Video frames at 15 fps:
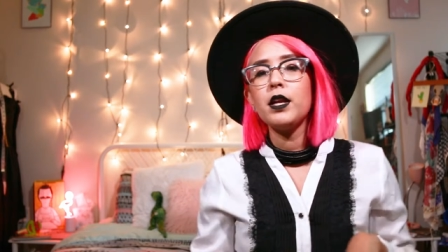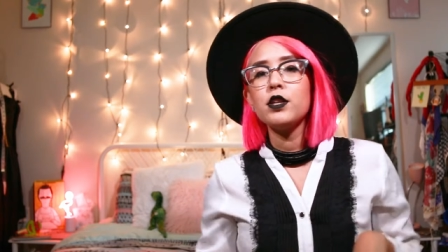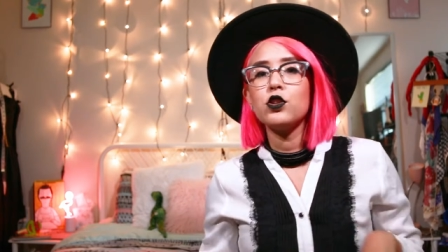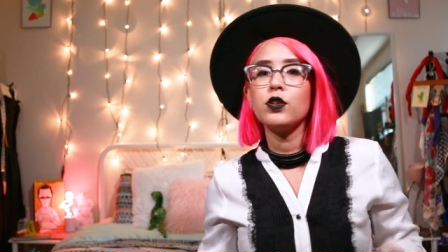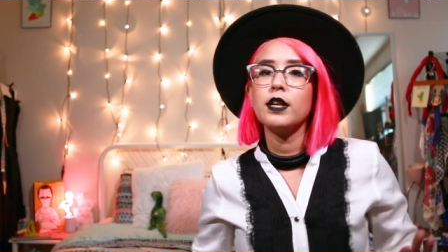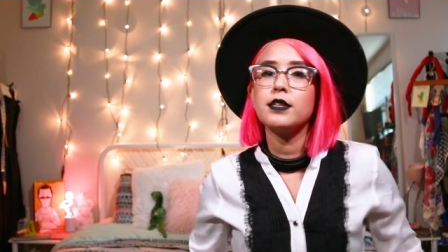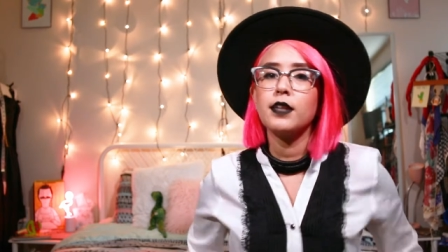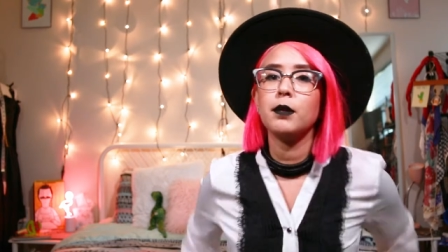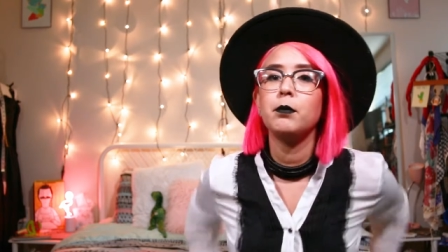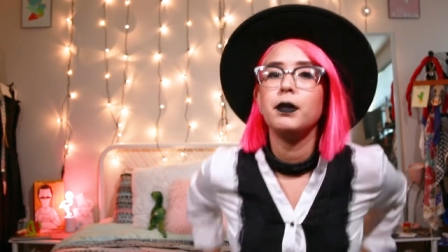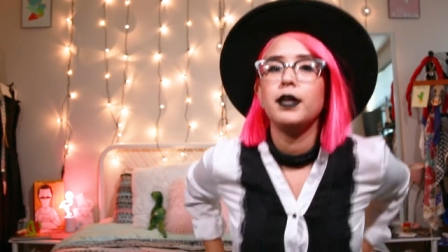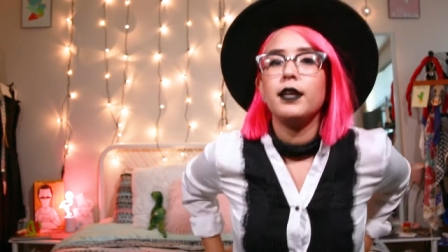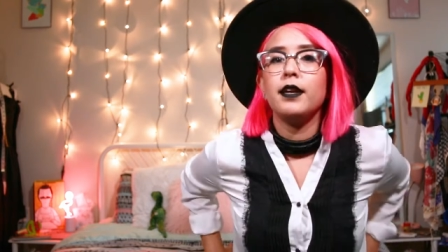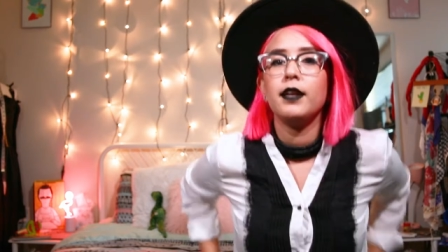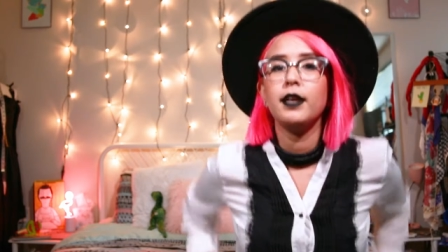So that's like
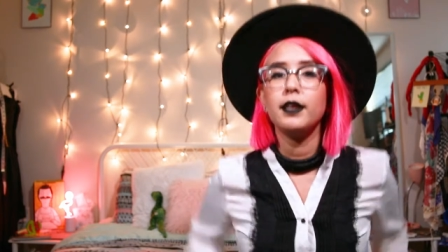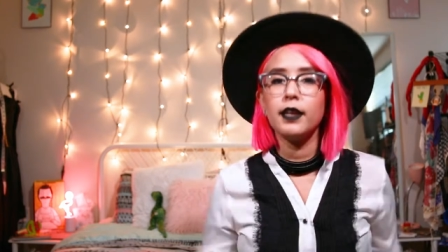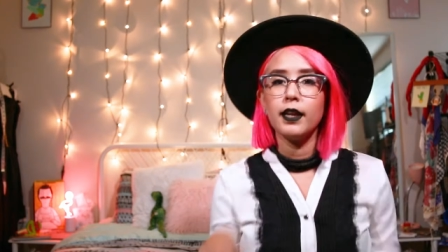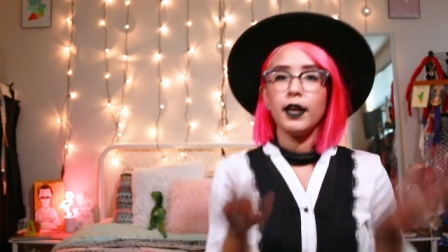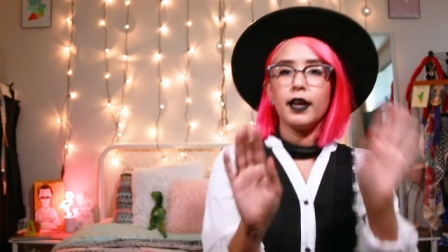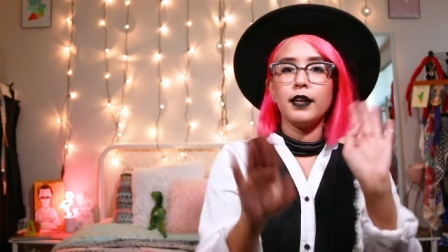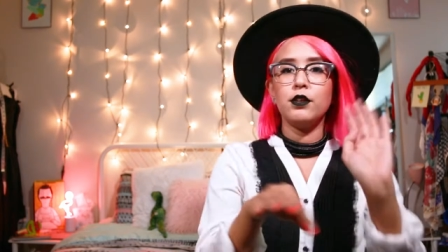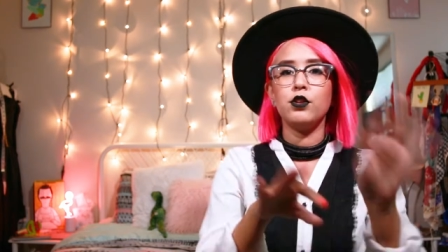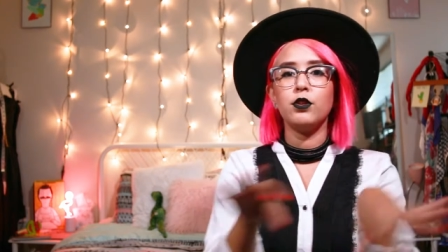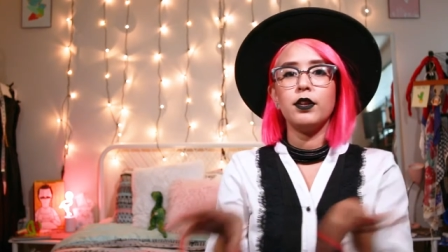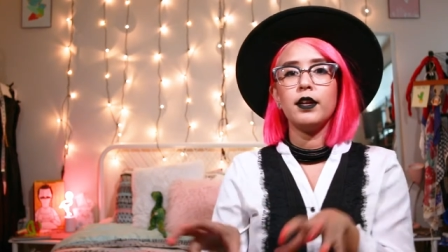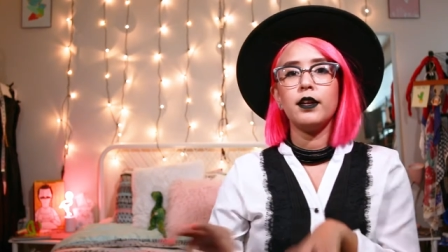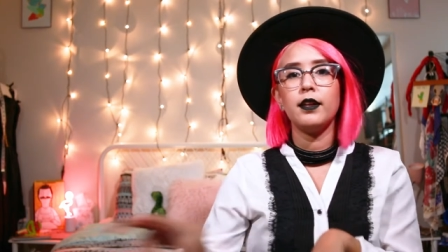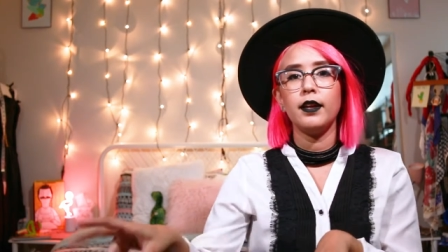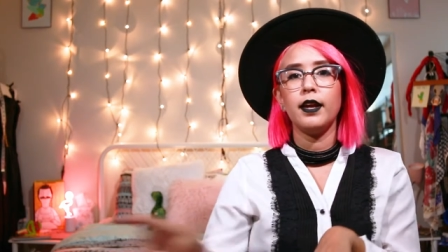me, and then I do
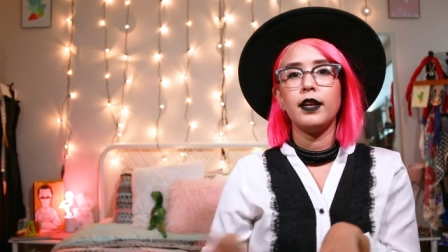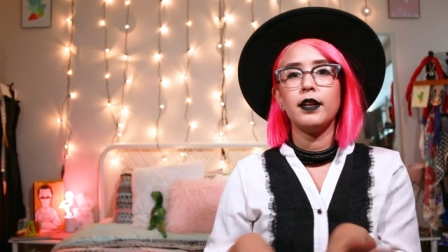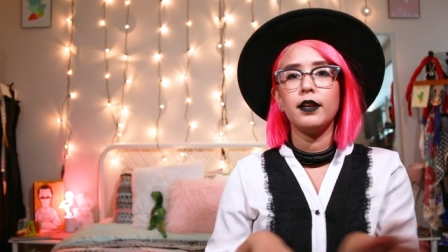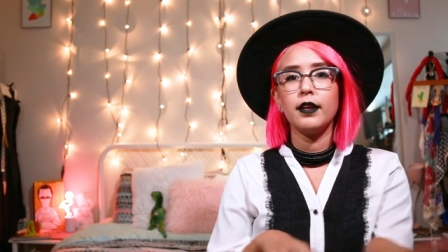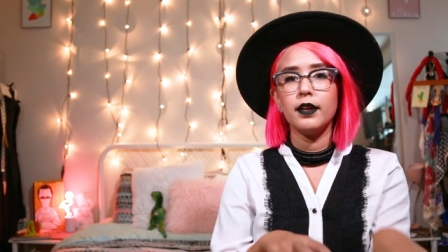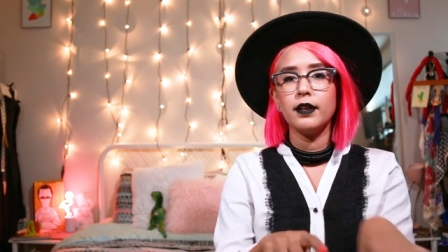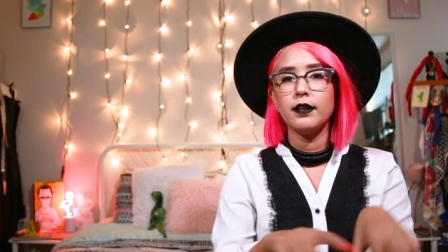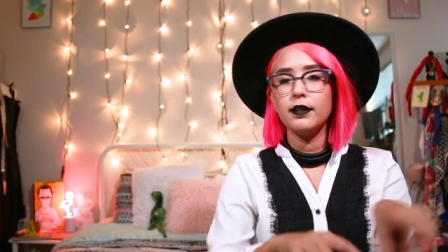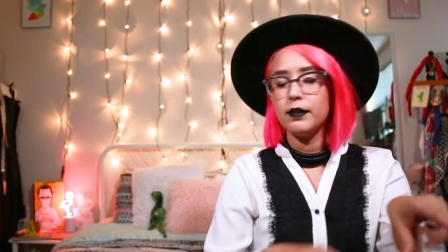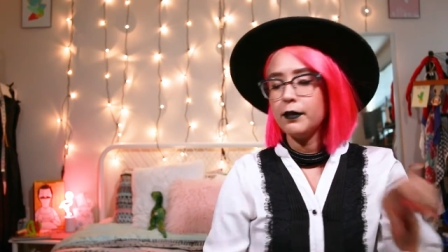the editing.